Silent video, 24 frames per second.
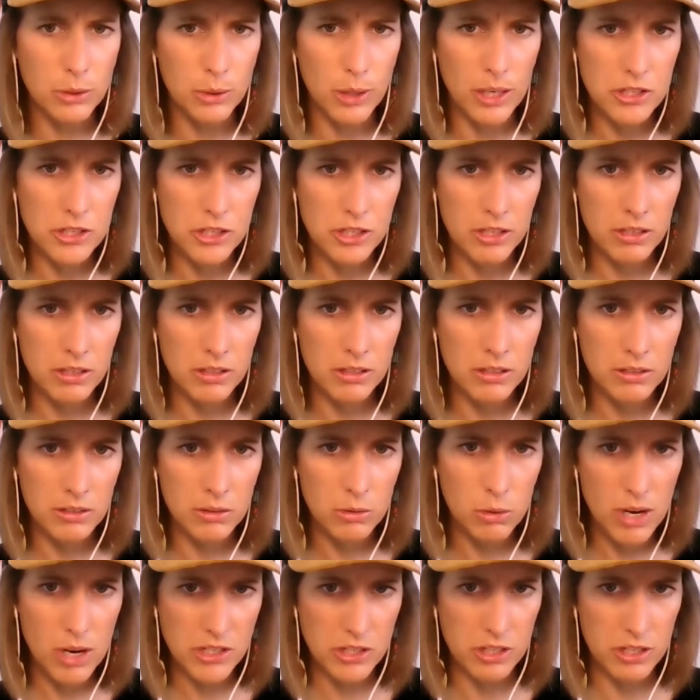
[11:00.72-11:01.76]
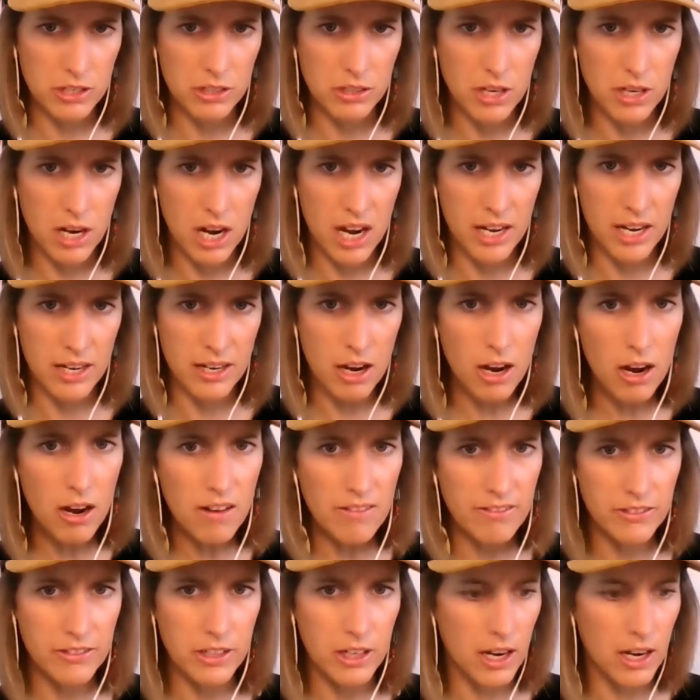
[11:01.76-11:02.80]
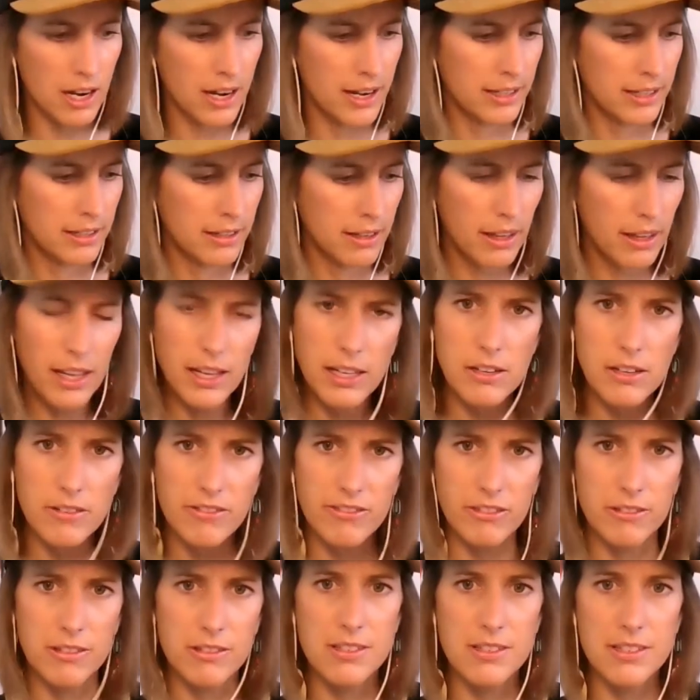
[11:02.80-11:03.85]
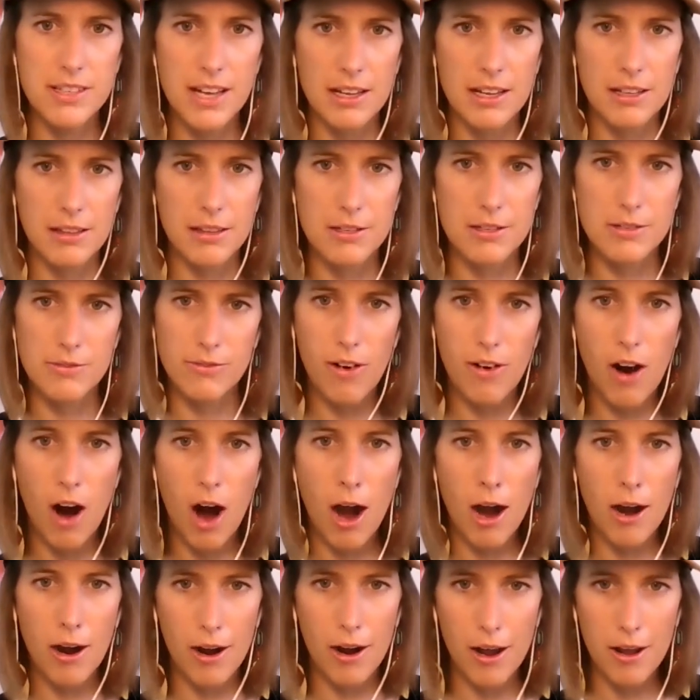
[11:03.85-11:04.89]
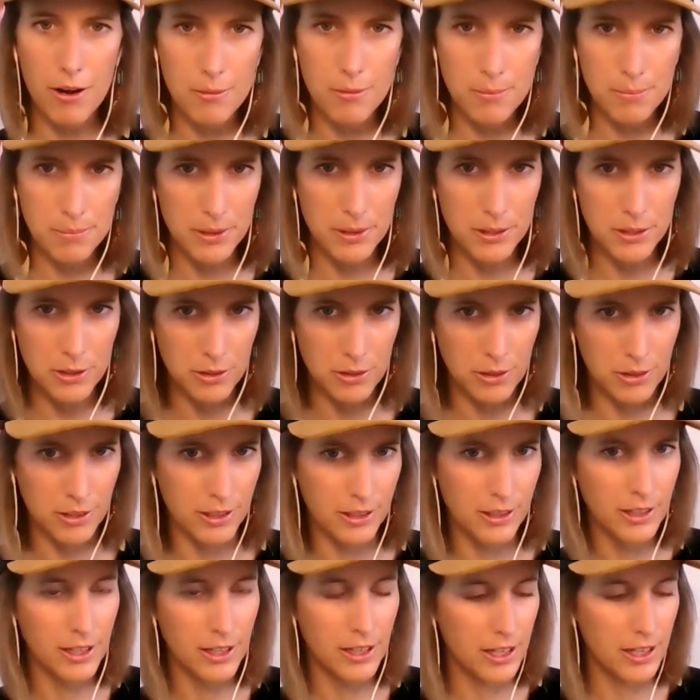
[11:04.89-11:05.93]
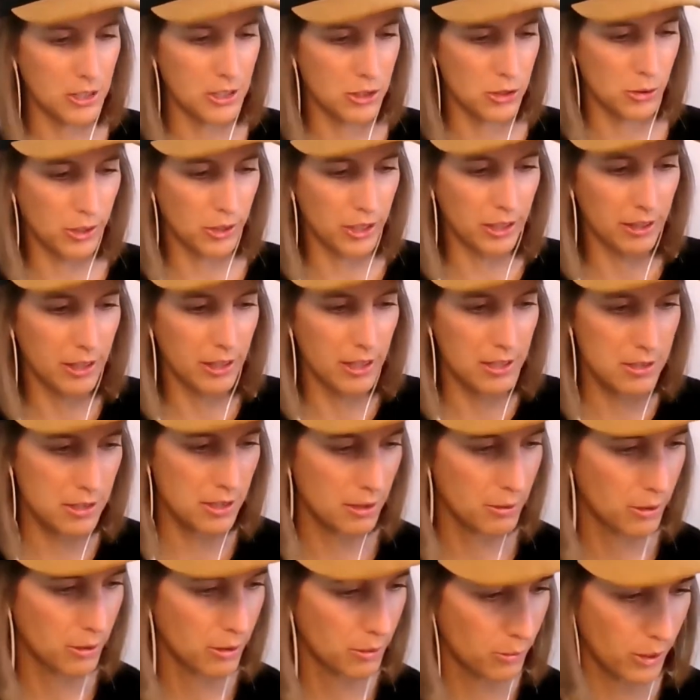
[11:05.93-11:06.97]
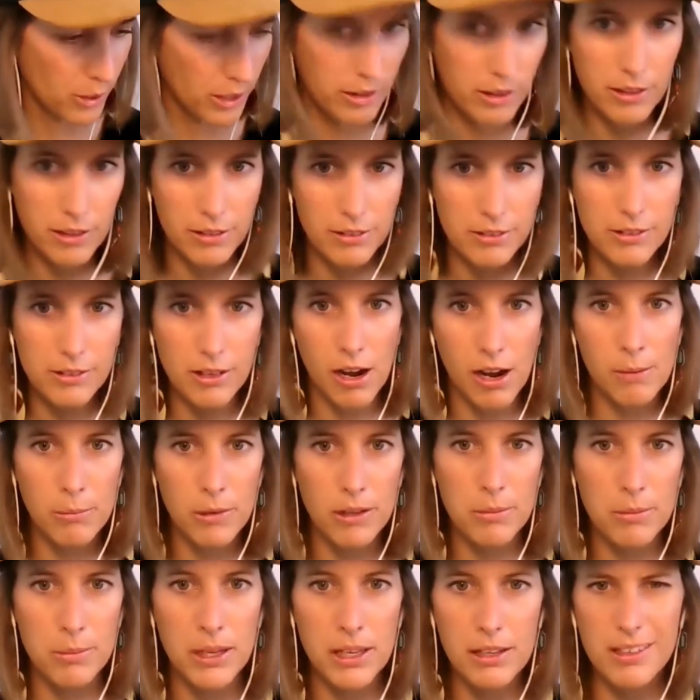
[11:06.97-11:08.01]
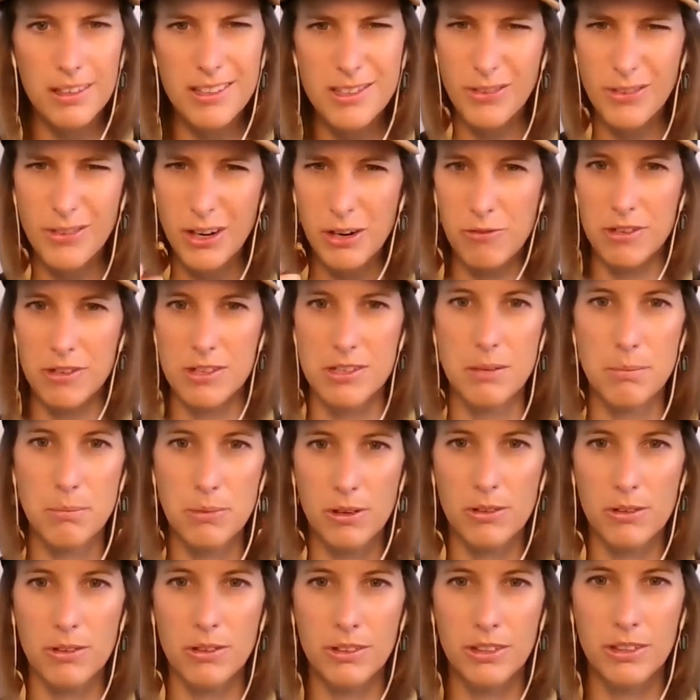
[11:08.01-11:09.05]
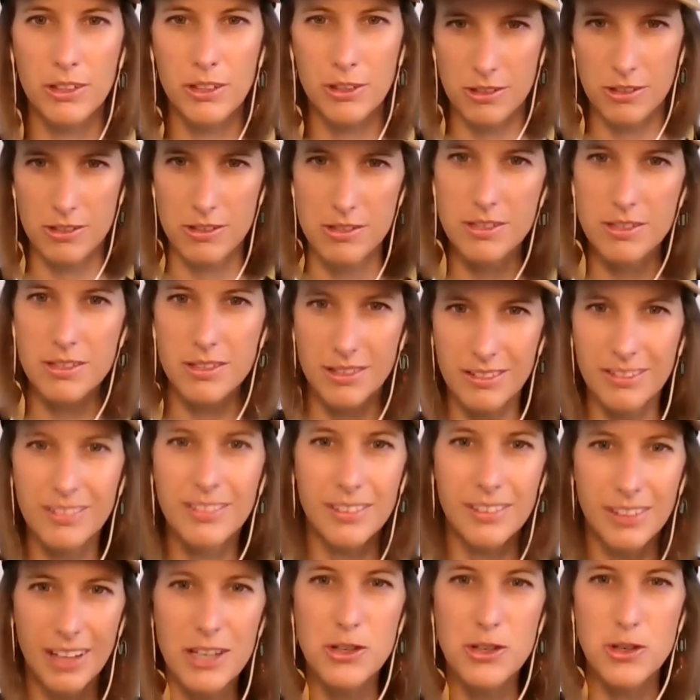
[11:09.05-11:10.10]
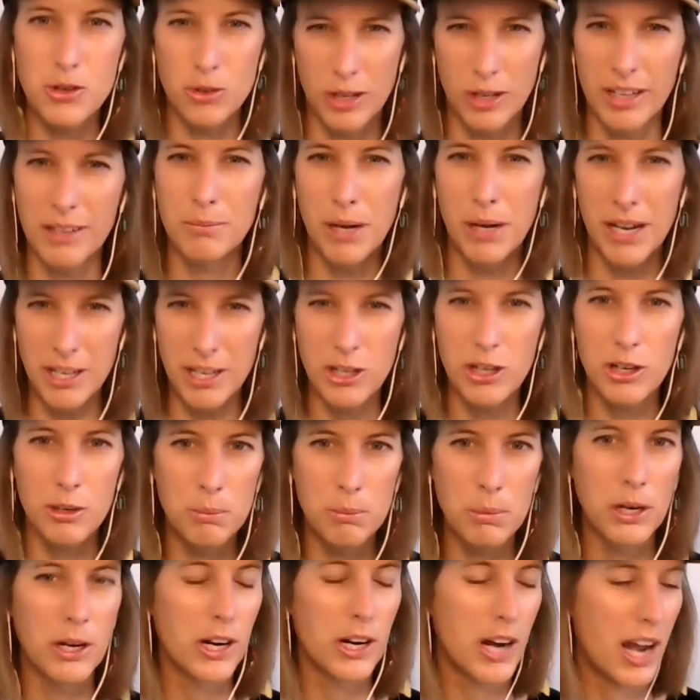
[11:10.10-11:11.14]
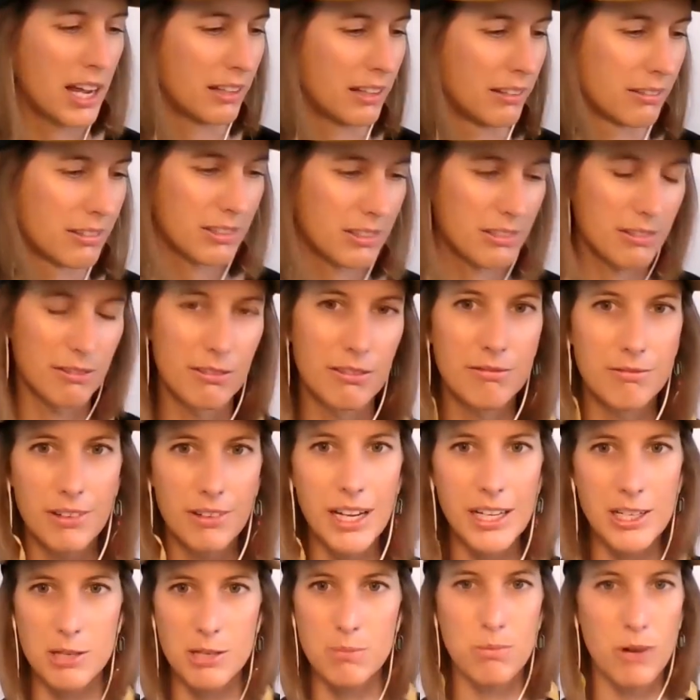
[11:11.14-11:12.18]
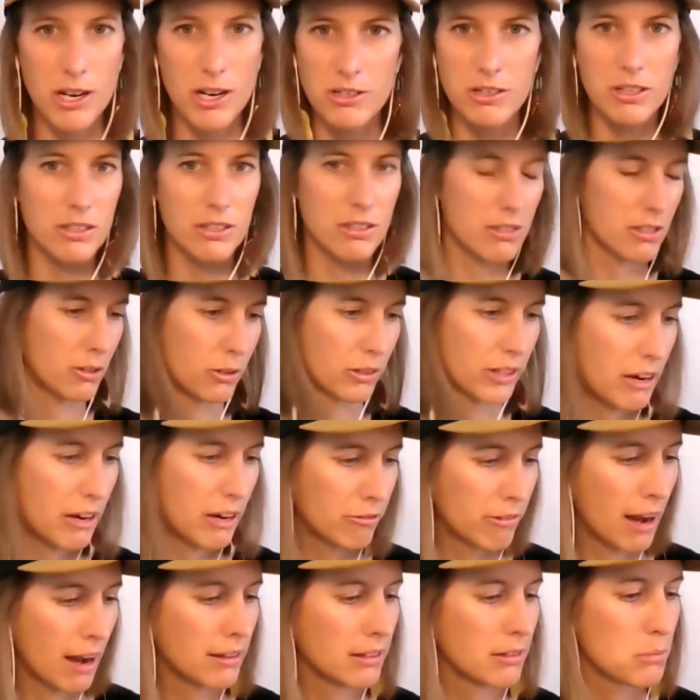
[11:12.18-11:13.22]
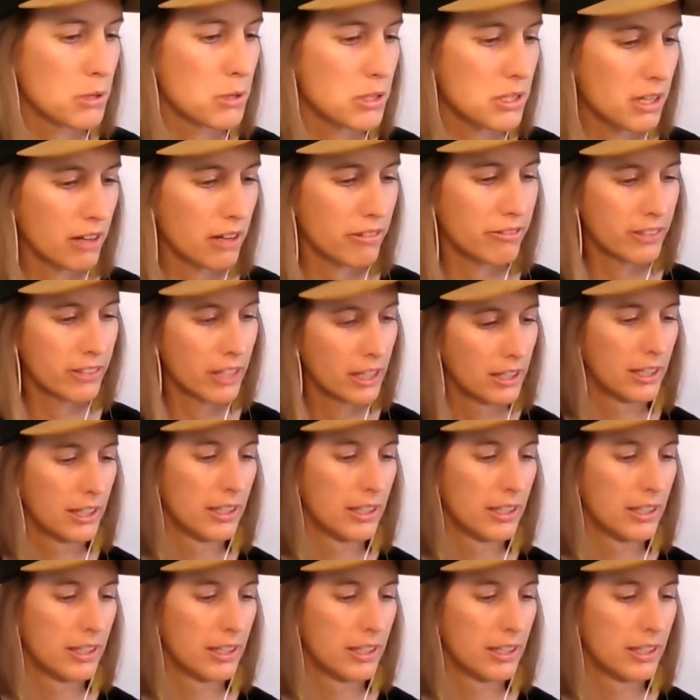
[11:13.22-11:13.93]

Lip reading: question, question 9 of 9. Thank you for staying this far. I hope you're enjoying this time with me. It's very reciprocal. You're just enjoying my humor and expressions and all that random stuff.